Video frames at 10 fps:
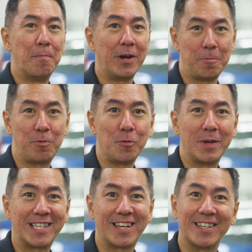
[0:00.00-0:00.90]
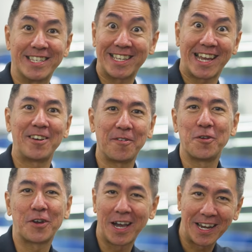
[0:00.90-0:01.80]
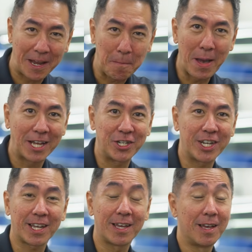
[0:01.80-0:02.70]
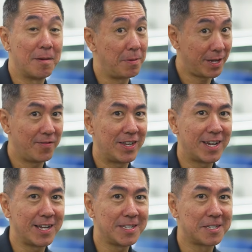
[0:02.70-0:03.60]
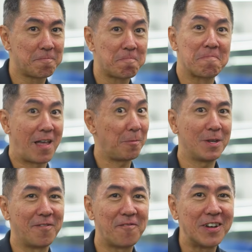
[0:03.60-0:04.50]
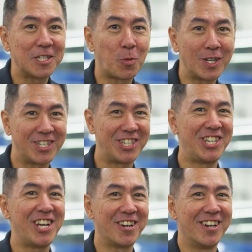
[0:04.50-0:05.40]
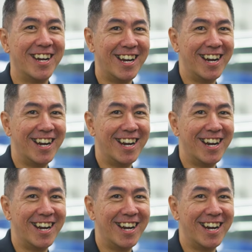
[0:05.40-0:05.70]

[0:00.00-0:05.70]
bird poop is gonna slide off your car like magic. But if it does, I'll be the first one to cheer.